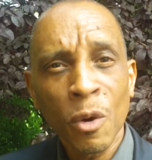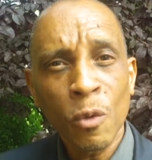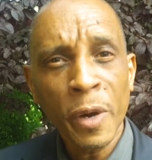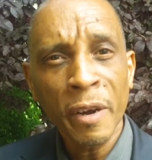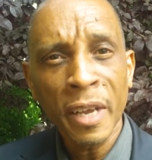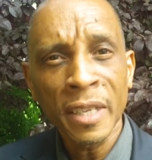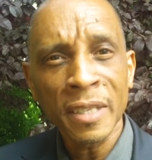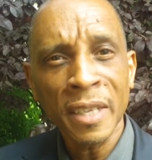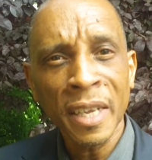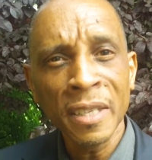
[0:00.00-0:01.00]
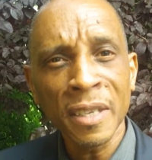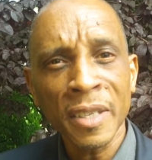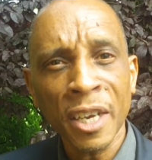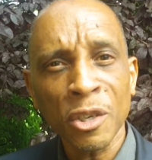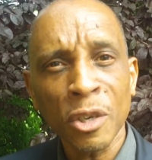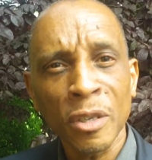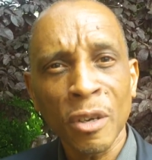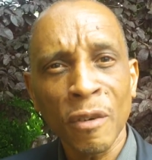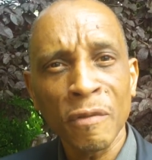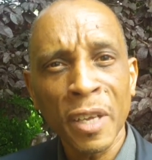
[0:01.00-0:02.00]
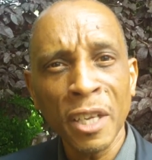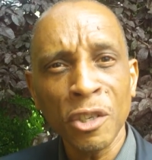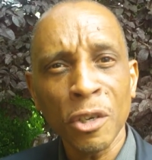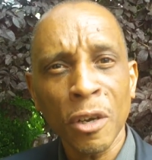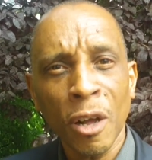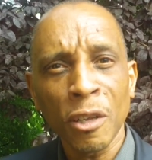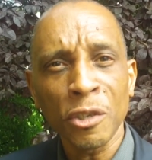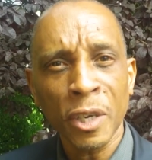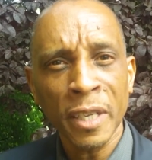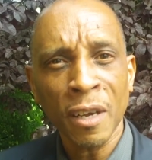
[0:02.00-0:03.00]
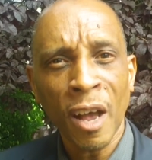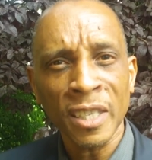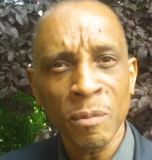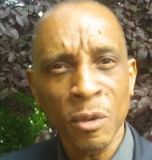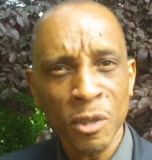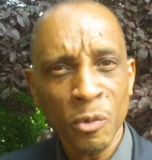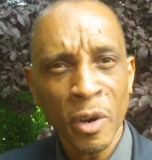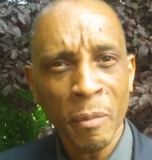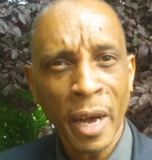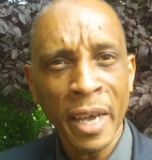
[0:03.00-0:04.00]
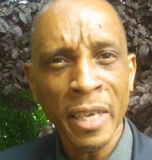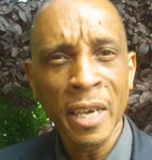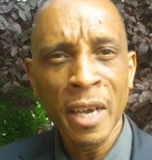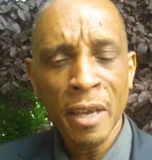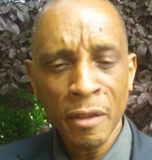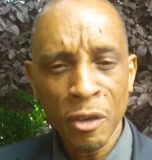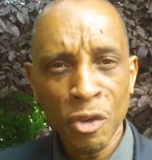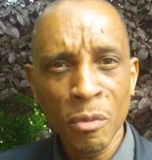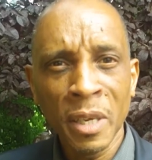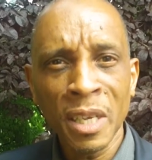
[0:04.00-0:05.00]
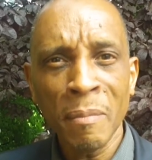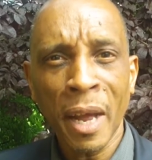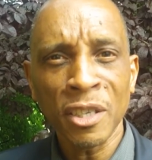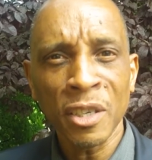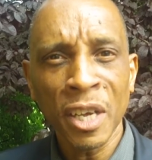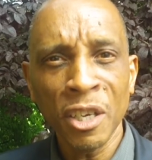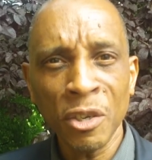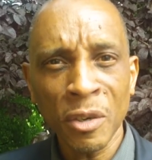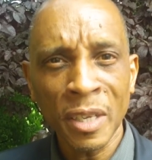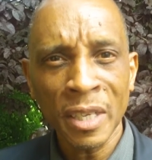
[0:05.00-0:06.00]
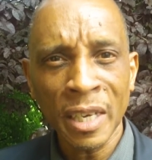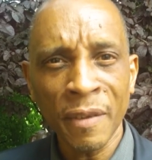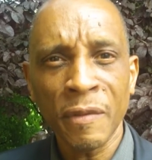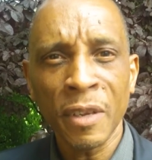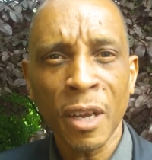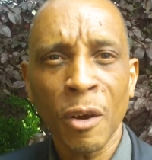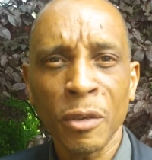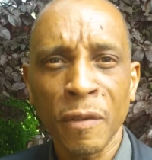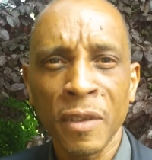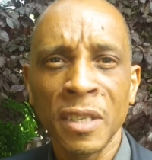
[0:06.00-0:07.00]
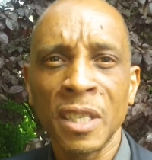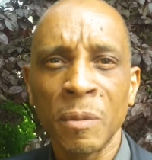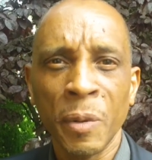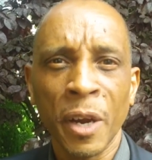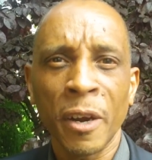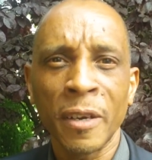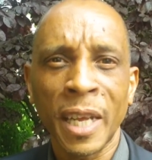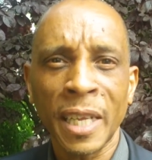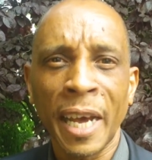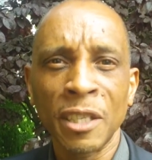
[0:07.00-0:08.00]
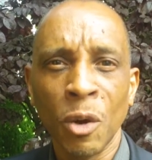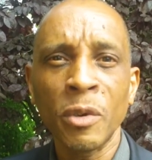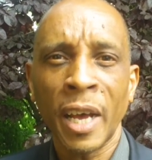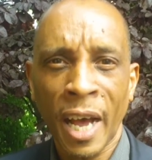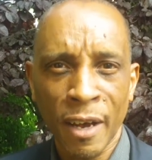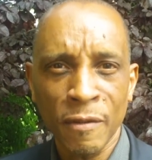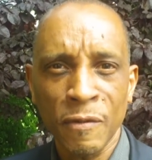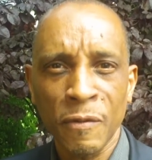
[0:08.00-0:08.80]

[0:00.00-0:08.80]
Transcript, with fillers: where it is an intersection of nature, culture, and cosmos, whereby the human imagination is lifted out of the despair that I don't have